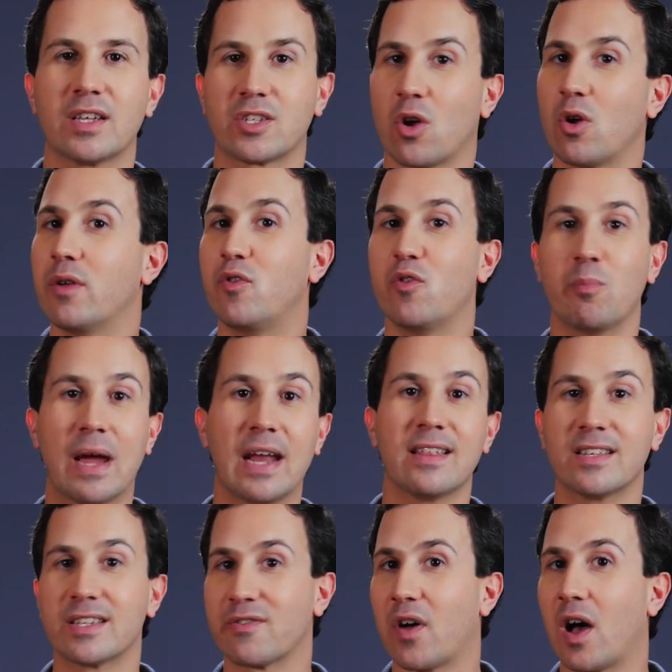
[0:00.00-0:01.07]
So if you made it
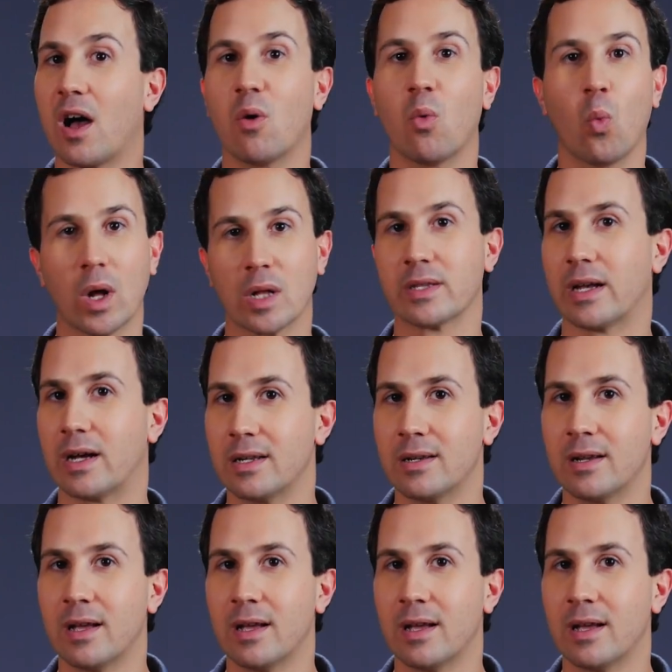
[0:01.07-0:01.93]
this far, well done.